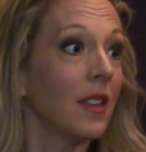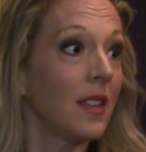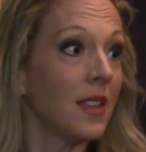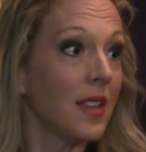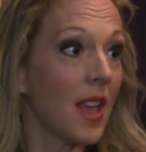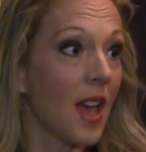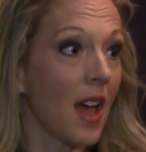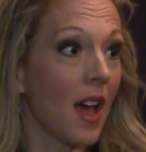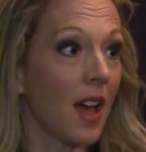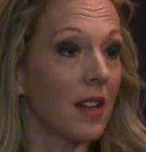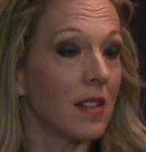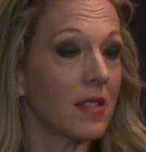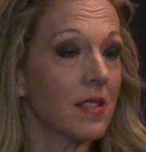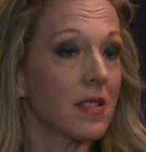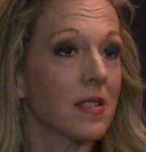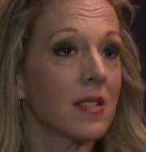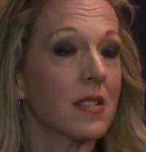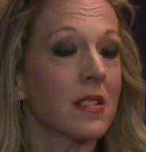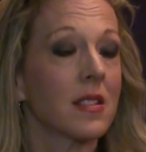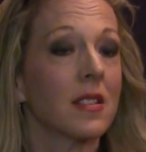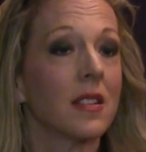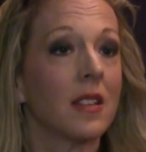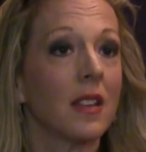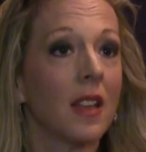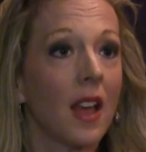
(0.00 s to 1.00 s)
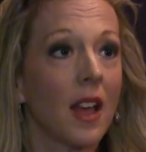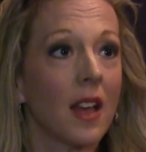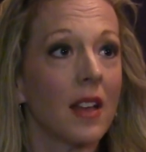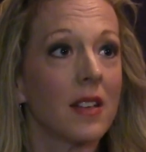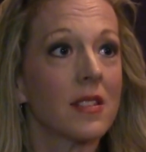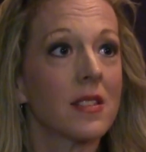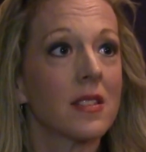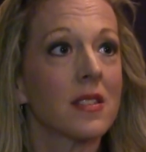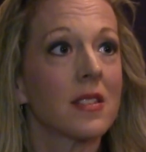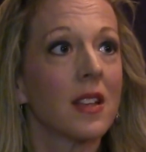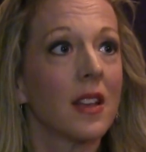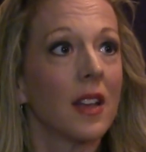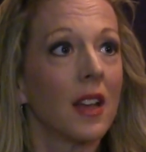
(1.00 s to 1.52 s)
Yes.
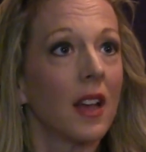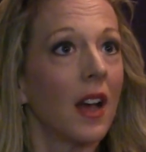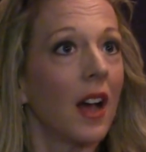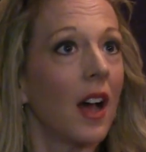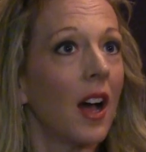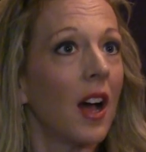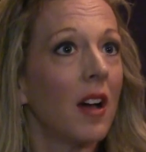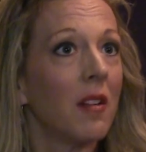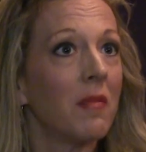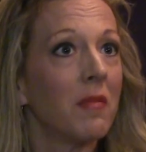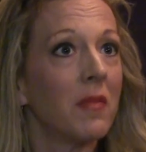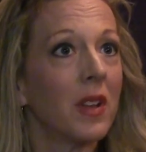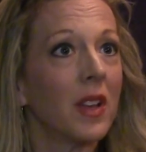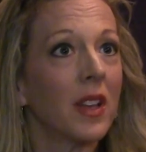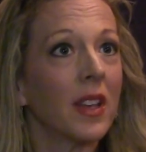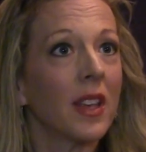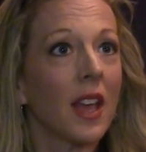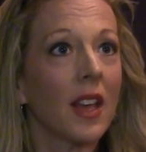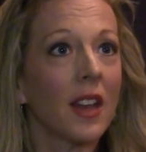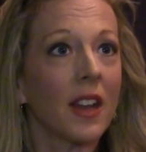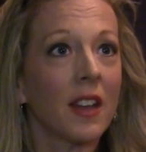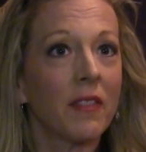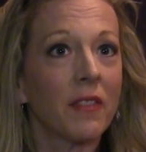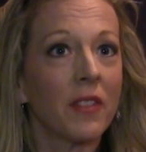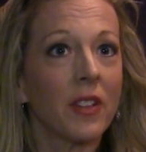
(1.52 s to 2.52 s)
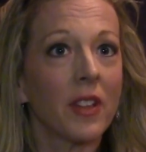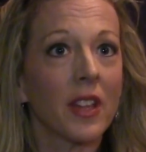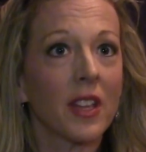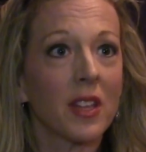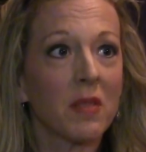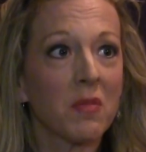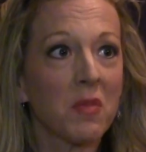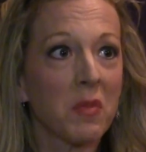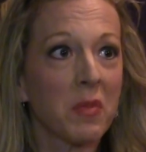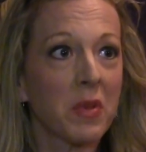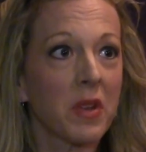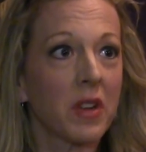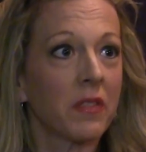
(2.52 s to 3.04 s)
Again, I feel like
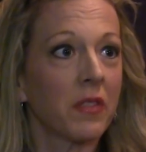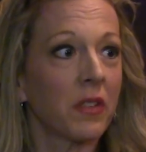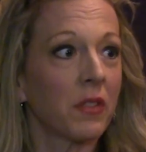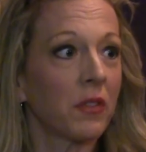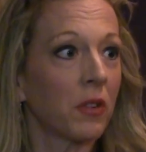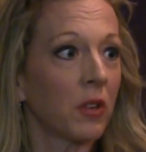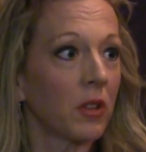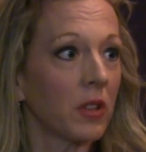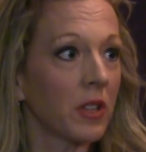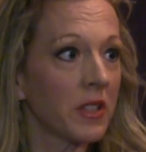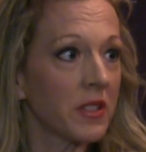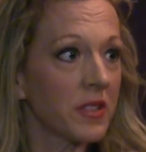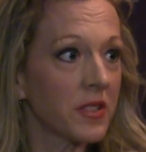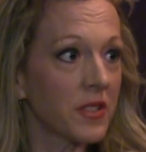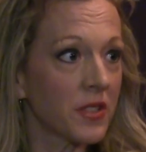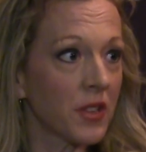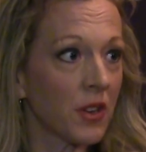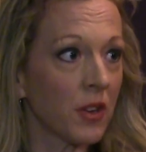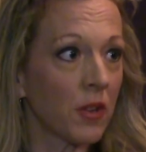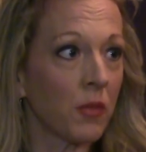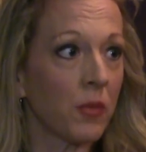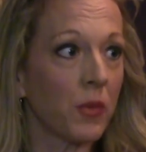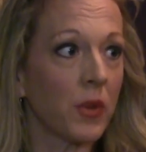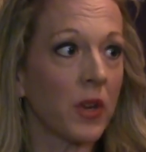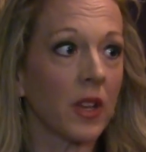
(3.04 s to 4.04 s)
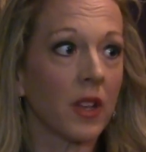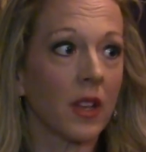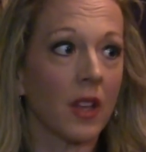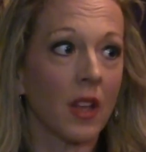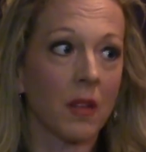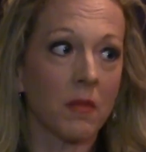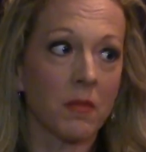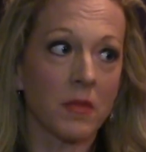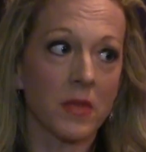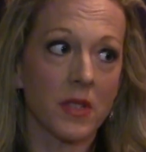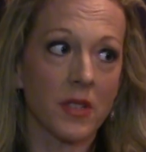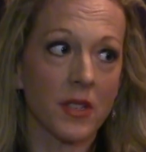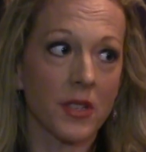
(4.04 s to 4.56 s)
I'm a bit of a rolling stone when it
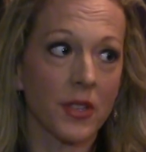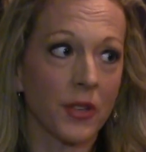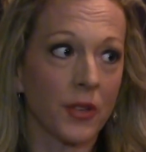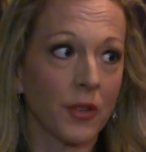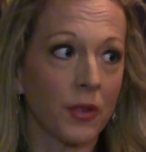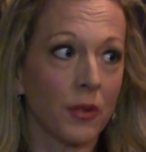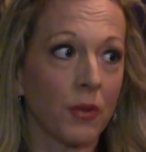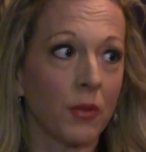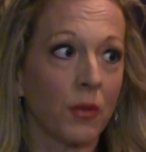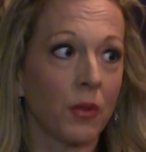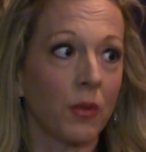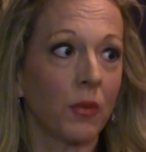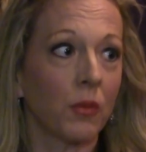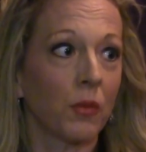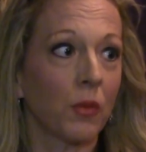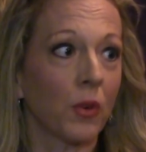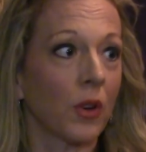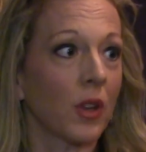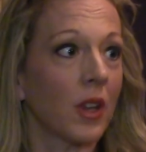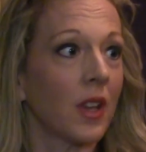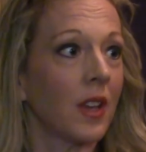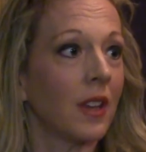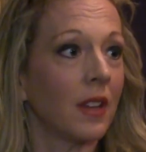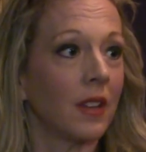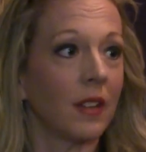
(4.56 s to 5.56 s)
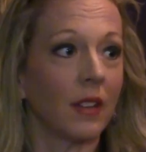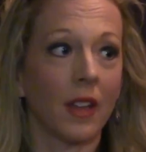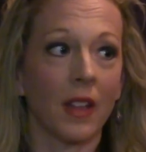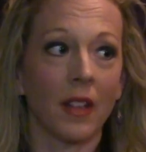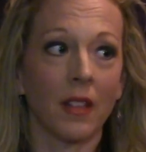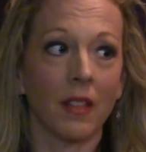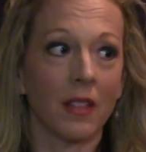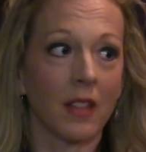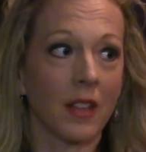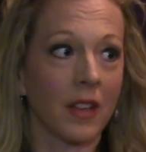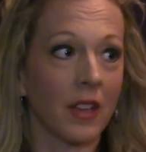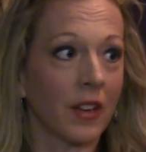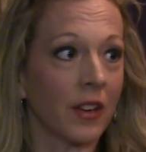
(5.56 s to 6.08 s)
comes to working
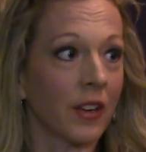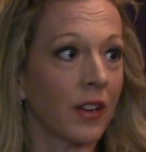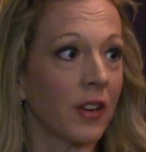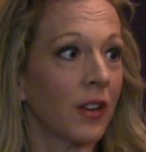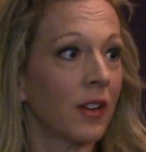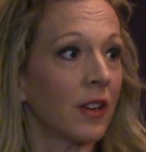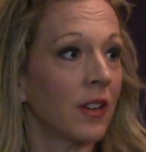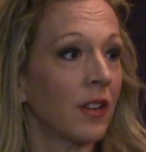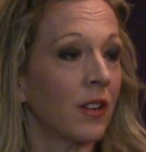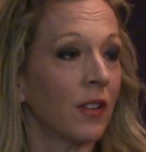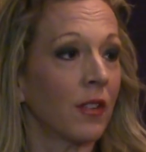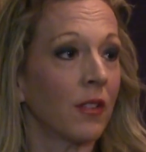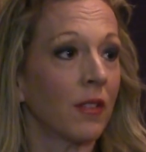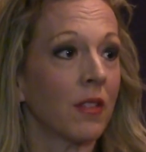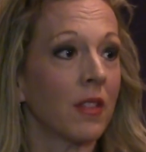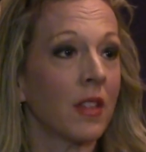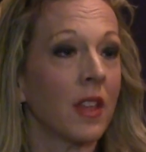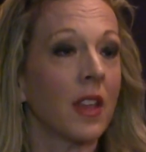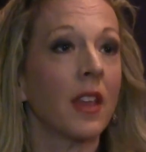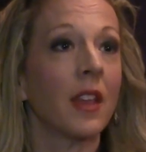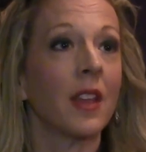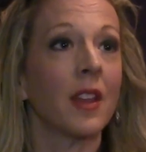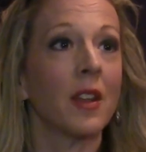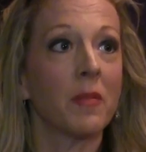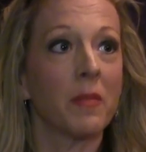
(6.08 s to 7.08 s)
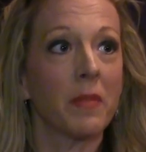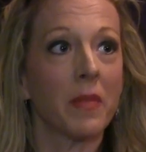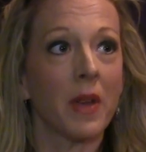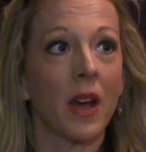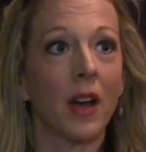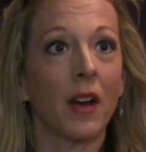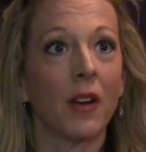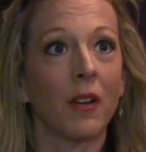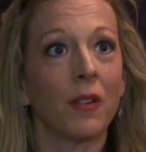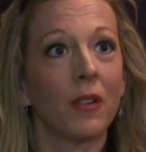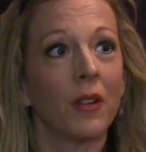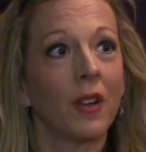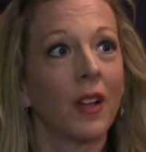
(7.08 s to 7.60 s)
in theater or thinking
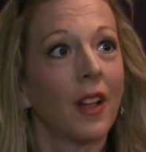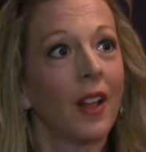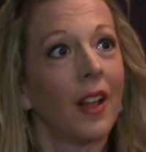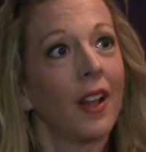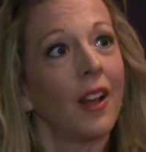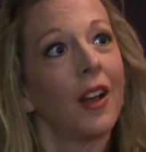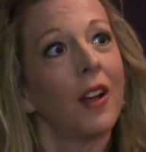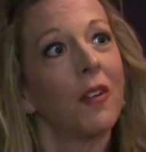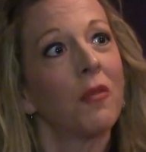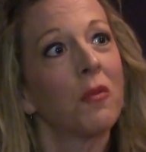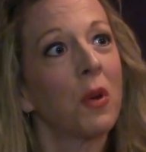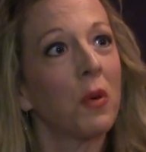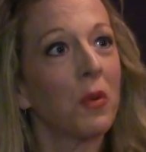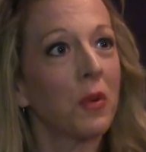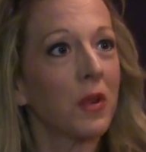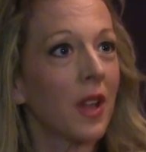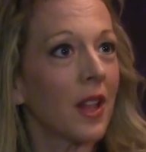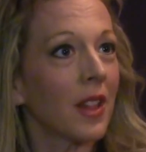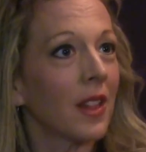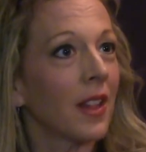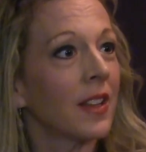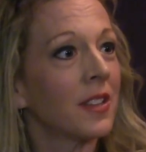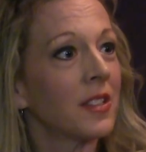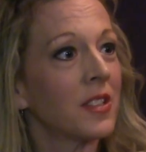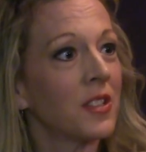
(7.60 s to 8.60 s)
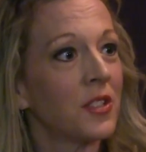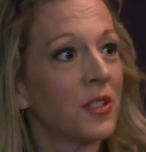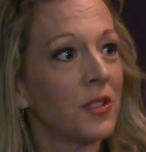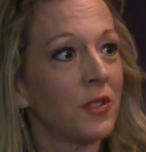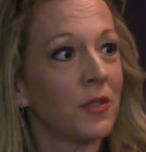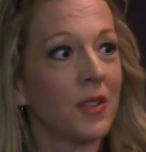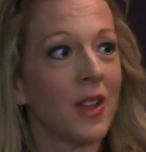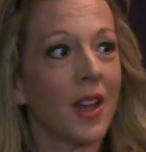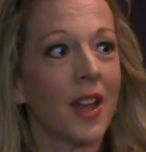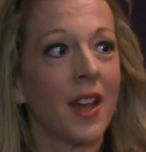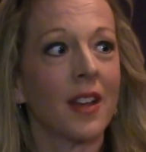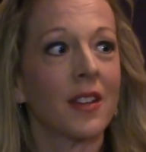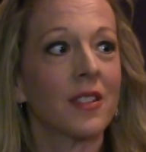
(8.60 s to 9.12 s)
about what would I like to do
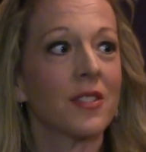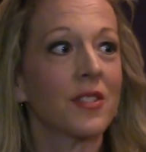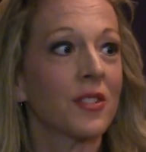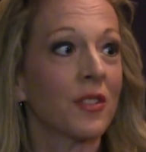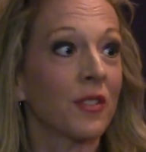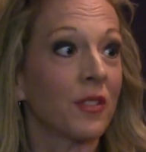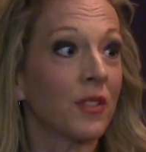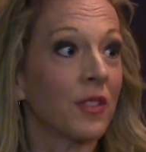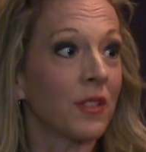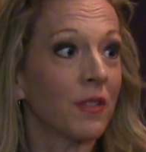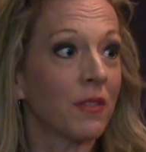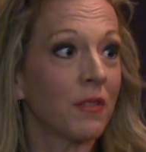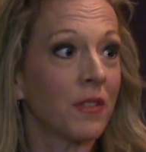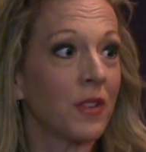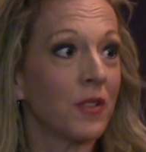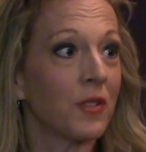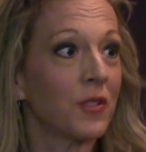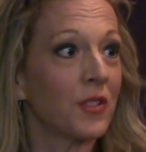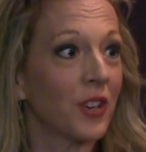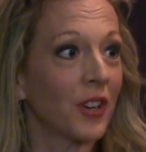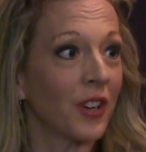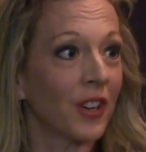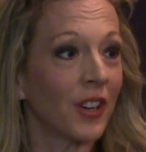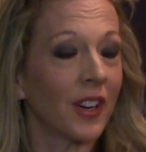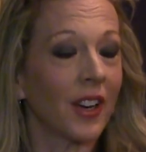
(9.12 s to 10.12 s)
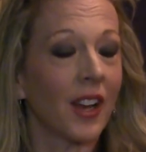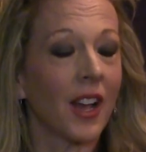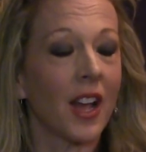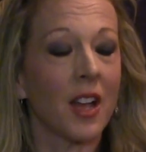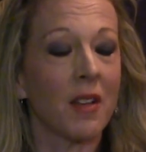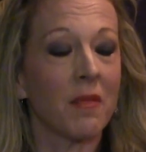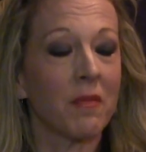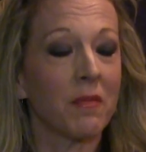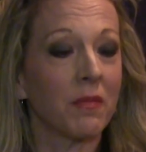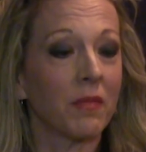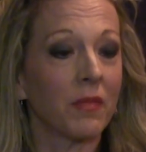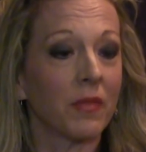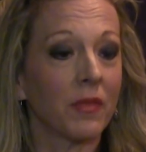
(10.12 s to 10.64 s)
next or in the future.
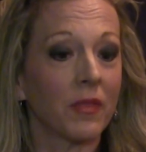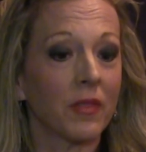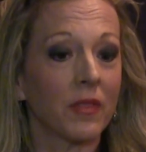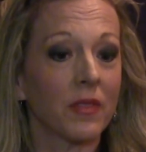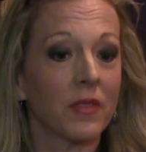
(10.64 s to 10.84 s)
I'm